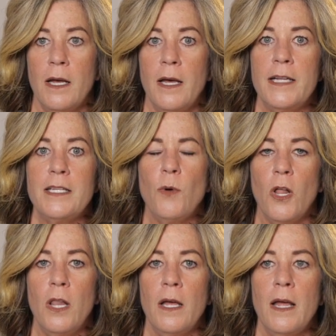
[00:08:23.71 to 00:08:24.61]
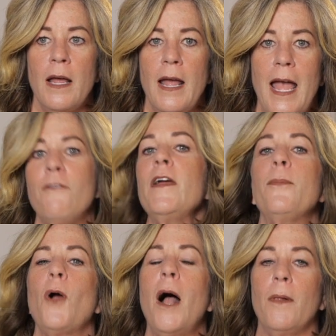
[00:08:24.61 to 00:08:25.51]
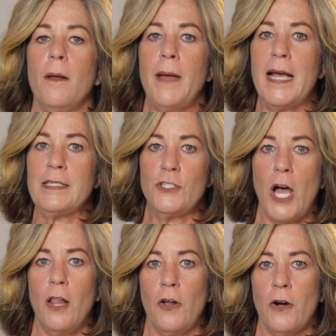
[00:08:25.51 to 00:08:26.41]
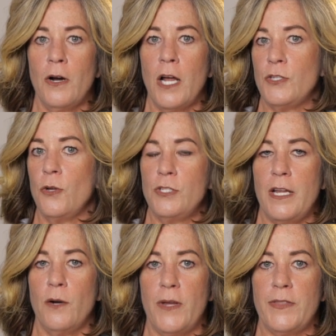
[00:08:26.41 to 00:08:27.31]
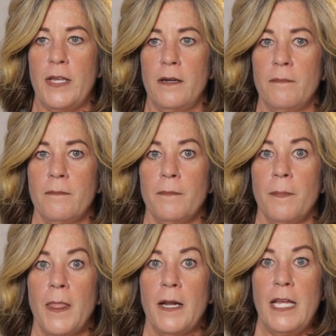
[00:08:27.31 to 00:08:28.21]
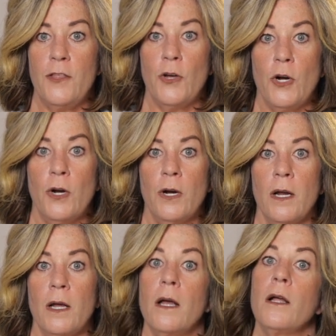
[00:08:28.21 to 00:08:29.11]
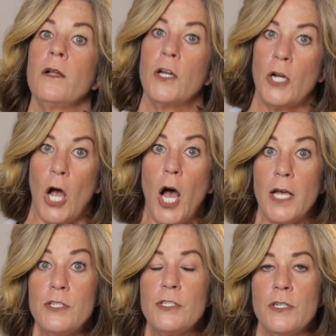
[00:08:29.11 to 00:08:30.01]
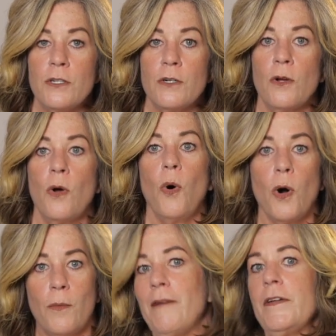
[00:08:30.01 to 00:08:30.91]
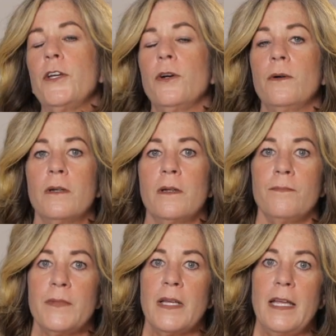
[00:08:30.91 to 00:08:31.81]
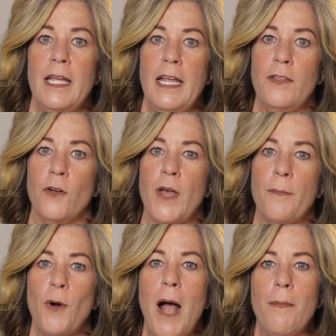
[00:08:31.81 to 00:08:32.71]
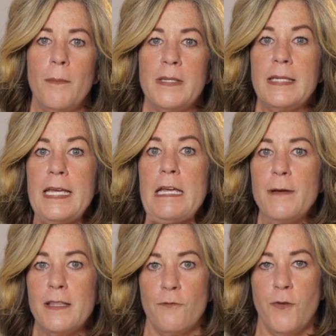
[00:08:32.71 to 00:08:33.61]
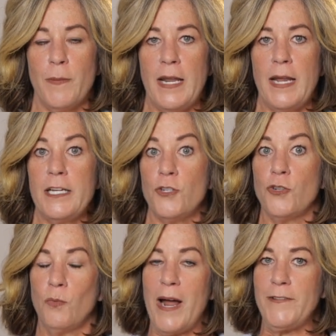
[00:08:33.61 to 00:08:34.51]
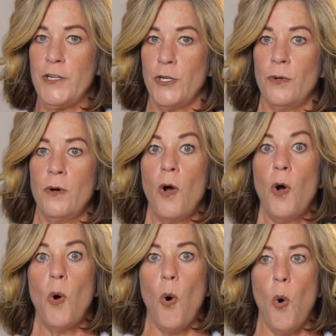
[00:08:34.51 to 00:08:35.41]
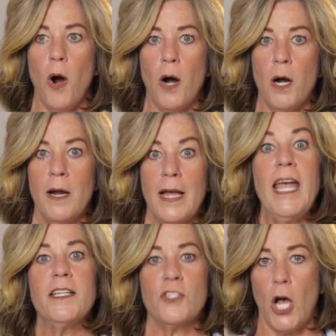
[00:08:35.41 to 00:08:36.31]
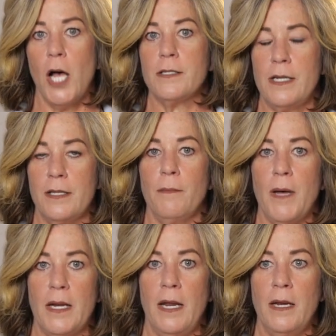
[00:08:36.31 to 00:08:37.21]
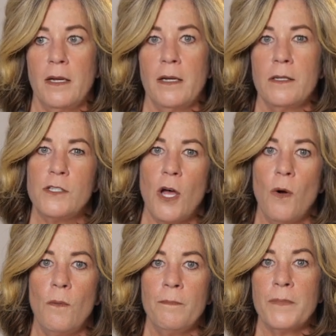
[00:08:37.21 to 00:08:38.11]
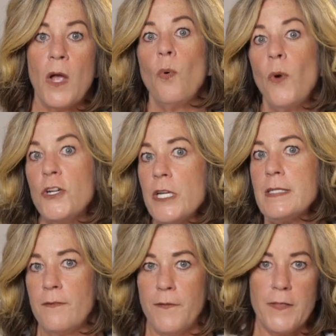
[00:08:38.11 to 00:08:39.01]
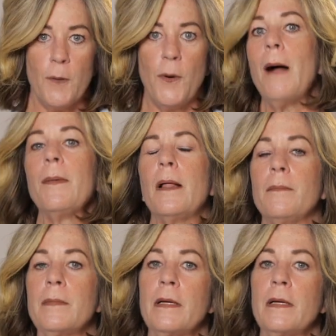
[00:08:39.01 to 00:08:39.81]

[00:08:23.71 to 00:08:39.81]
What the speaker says: And I said, "Well, every problem has a dollar associated with it. Either cost or revenue. Either that problem is keeping them from getting additional revenue or it's costing them money. So which is it for their problem?"